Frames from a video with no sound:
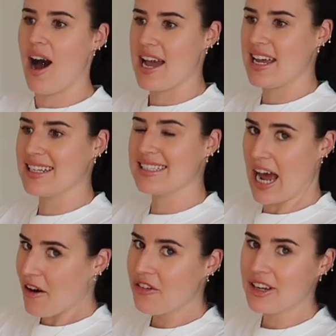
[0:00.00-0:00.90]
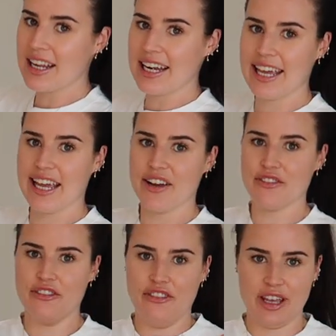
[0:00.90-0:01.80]
I definitely
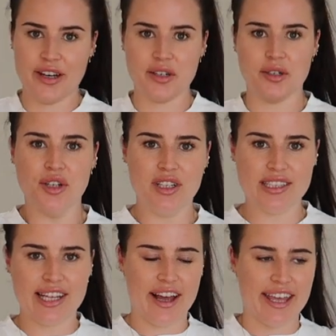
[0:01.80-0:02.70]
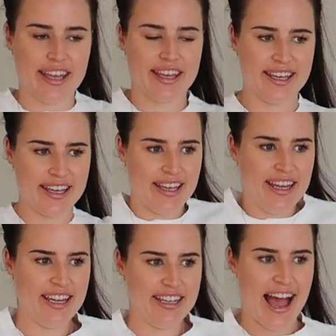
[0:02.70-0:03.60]
feel like,
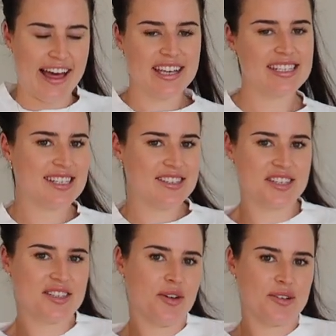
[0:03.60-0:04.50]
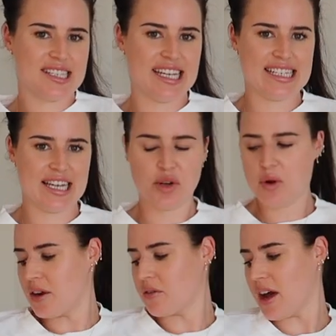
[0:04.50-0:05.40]
yeah, this is just not sitting
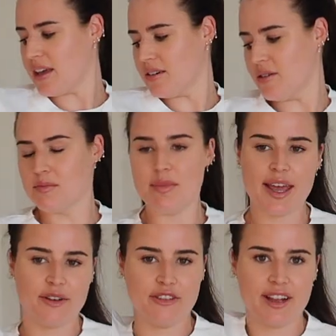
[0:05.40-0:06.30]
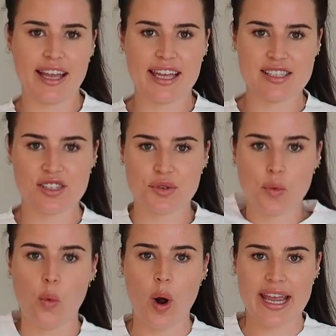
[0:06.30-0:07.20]
quite right on me. I feel like it's just
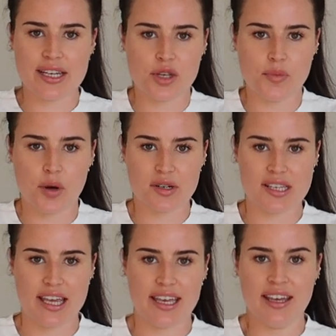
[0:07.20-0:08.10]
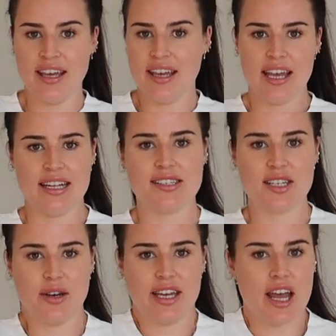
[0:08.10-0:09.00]
way too boxy. It's
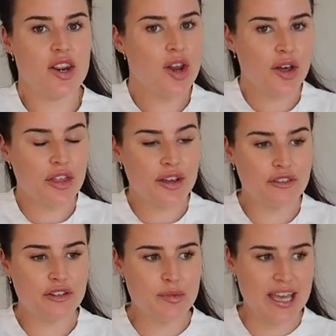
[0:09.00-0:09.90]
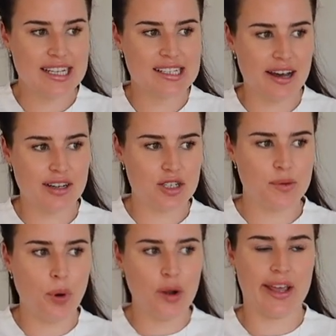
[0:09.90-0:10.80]
doing nothing for me. It's kind of
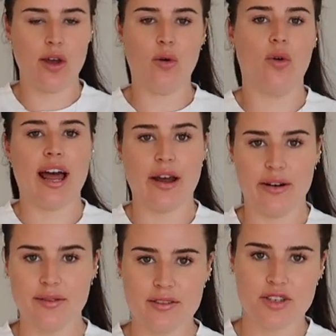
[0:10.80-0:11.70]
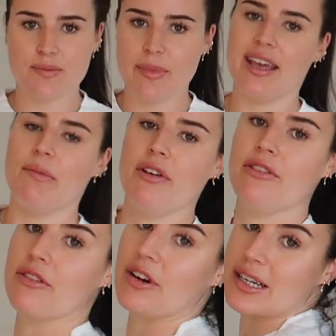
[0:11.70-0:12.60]
just pulling it all out and just making me
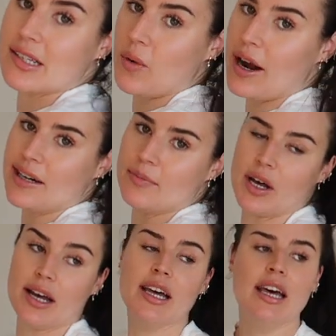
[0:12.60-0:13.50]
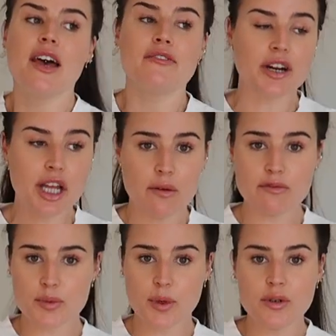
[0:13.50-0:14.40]
feel very square, but very
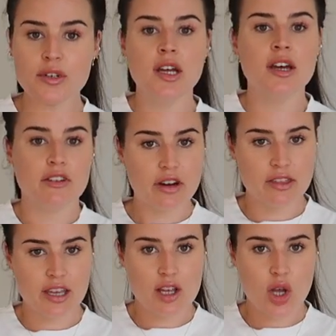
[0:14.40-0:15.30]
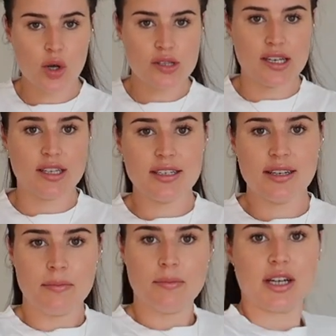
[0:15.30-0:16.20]
comfortable, very thick
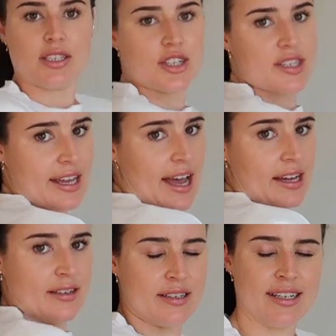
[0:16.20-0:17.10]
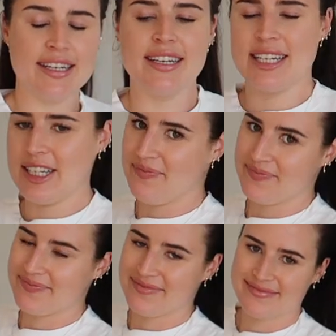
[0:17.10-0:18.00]
cotton, but just, yeah,
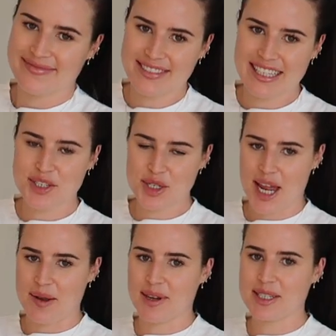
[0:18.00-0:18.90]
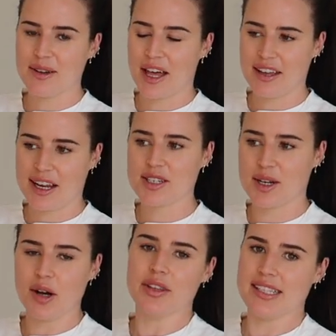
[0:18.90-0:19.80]
it's a shame. I think I should
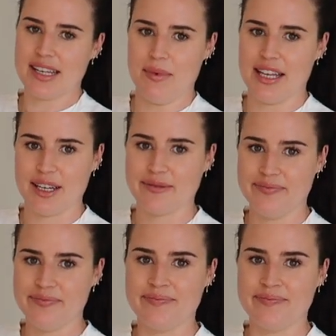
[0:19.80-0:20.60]
have got these in a medium.